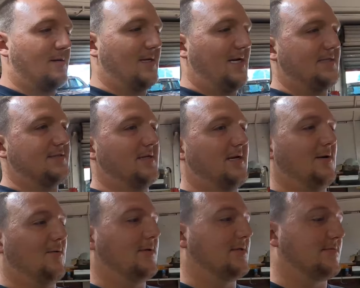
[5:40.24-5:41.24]
Last
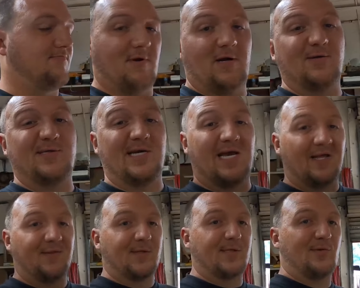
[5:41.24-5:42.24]
night we just honestly
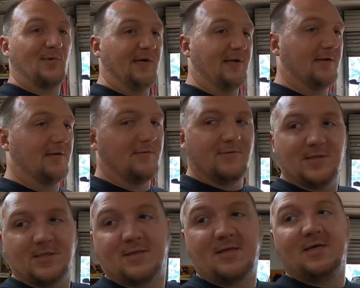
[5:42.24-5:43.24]
got in the swing of
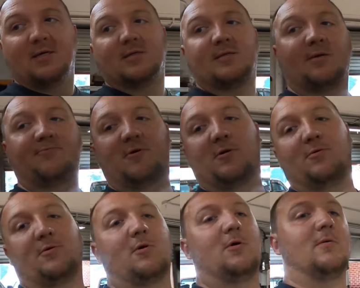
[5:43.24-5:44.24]
just getting stuff
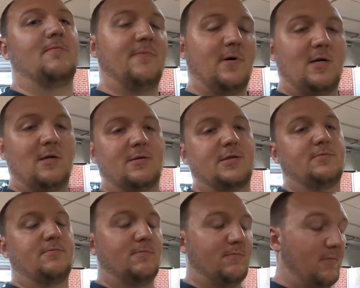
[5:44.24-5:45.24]
done in the car,
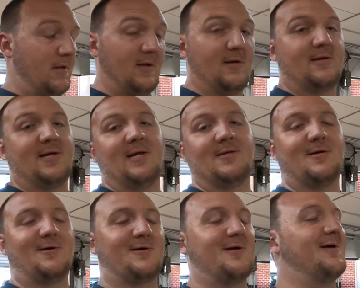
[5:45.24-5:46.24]
can't
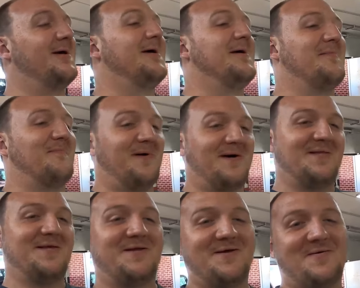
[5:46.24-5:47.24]
talk,
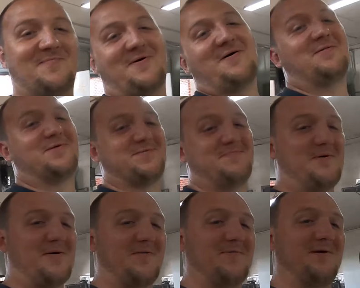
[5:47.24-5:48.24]
buttoning up all the
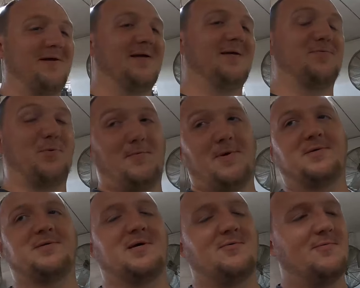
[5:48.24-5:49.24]
small things, well,
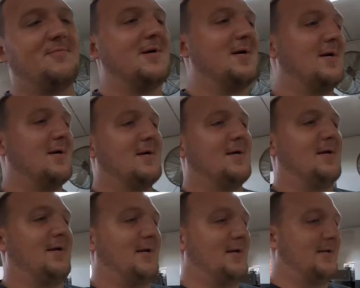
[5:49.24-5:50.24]
most of them,
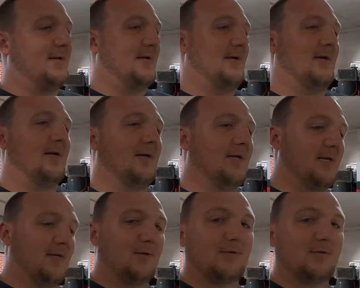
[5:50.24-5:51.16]
and getting it